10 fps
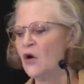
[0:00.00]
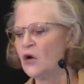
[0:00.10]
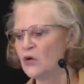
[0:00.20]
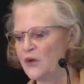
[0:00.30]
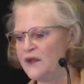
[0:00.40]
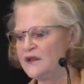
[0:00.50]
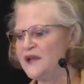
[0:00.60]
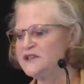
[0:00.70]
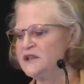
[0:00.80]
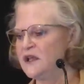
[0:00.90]
Oral
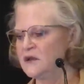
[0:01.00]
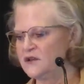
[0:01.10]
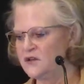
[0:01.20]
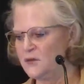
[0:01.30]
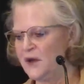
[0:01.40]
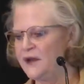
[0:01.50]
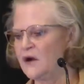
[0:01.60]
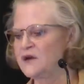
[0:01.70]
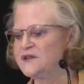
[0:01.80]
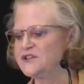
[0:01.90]
retinoids and nicotinamide
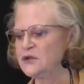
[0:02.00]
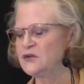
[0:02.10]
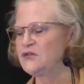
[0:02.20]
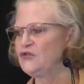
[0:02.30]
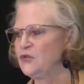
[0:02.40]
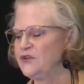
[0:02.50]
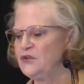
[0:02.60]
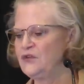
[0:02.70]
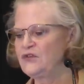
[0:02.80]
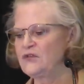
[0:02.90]
are considered to
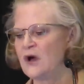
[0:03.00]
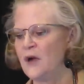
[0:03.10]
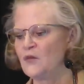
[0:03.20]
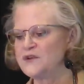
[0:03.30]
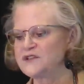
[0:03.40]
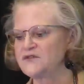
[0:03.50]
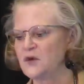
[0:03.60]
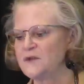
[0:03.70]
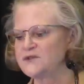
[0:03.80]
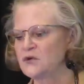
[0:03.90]
reduce risk of
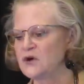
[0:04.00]
squamous cell